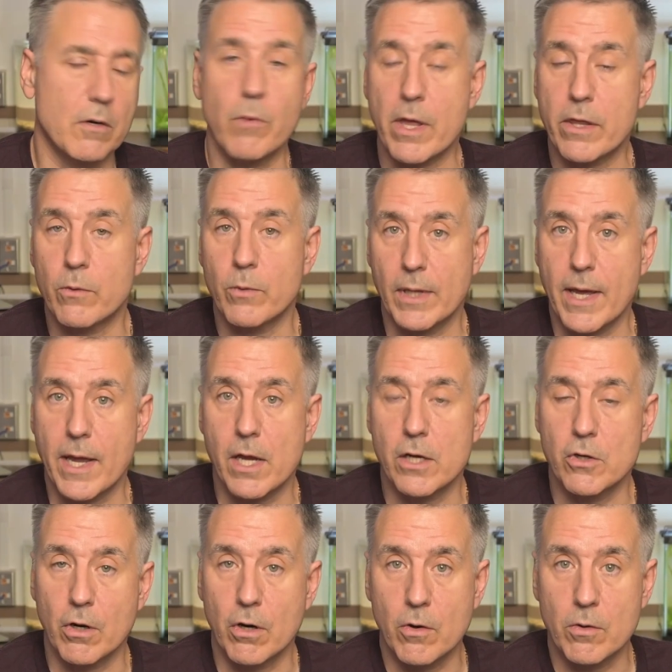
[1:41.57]
you'd rather rely on
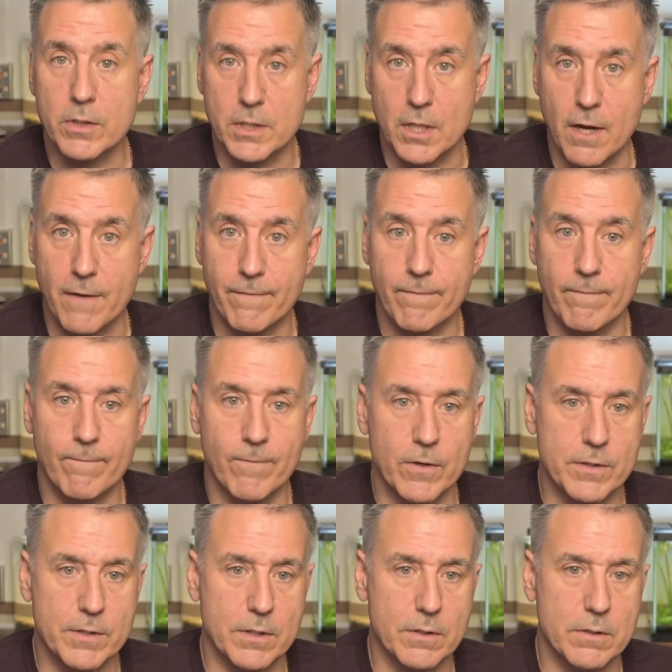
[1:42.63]
your own stuff
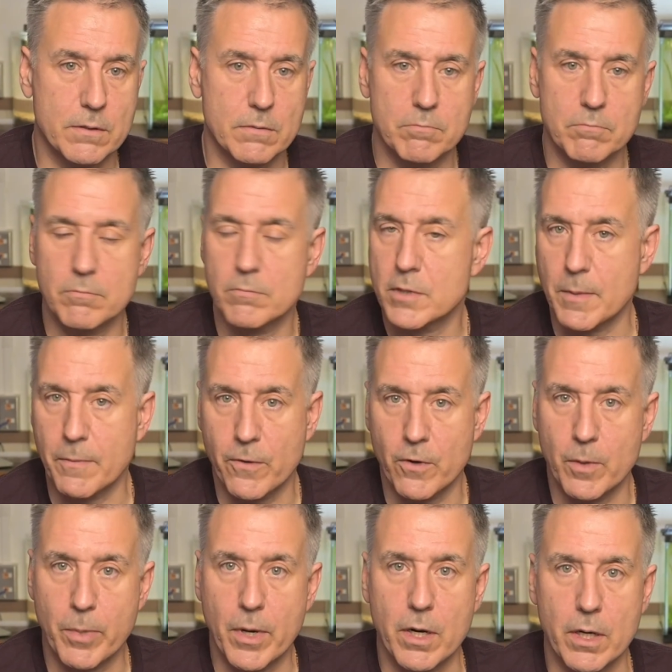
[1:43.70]
versus some
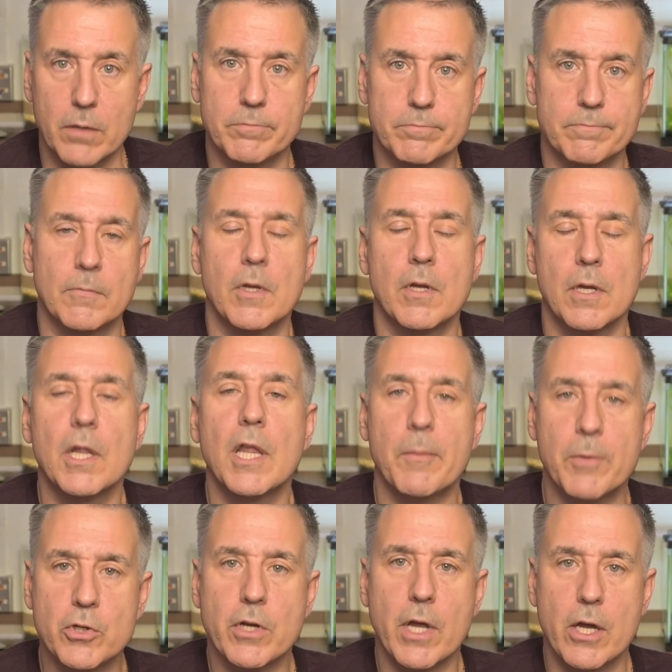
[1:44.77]
third party. Let
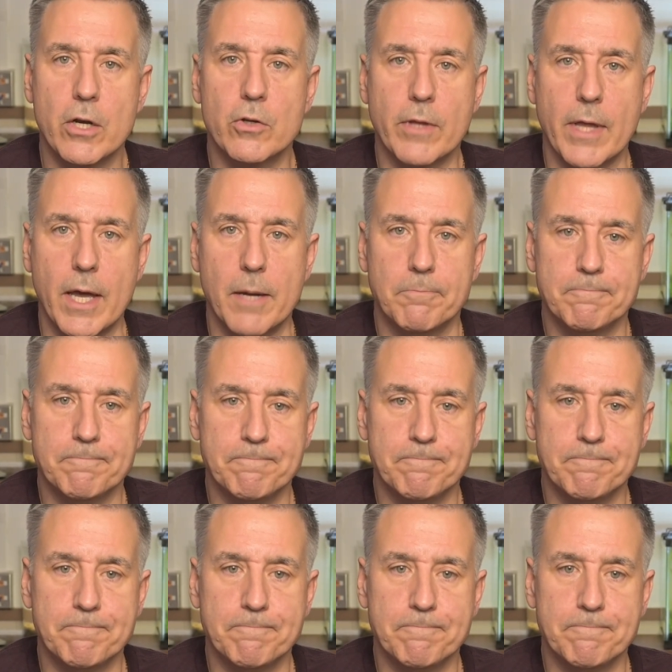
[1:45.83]
me show you how to do that.